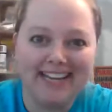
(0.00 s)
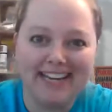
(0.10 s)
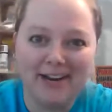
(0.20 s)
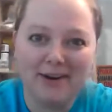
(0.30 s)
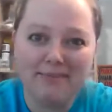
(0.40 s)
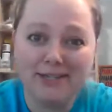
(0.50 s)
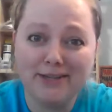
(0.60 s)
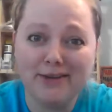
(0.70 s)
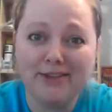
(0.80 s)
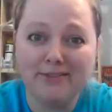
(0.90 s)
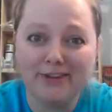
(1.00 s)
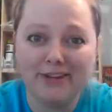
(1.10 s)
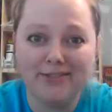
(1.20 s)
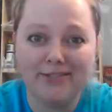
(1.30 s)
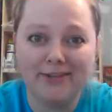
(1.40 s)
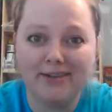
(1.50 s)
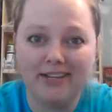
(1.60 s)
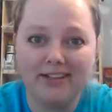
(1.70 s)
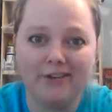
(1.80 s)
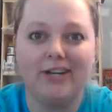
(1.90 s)
And I hope to do another video soon,
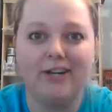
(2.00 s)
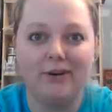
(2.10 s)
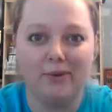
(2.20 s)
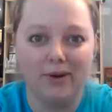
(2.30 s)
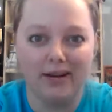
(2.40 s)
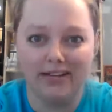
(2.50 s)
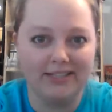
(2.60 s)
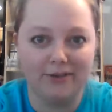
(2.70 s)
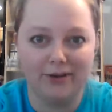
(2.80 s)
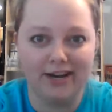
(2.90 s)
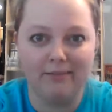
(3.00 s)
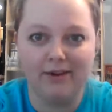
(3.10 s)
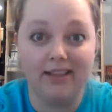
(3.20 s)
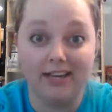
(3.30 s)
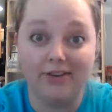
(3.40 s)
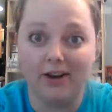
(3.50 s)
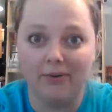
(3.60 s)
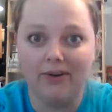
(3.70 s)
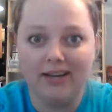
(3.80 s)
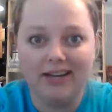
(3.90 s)
either here or on Instagram. I'll let you know.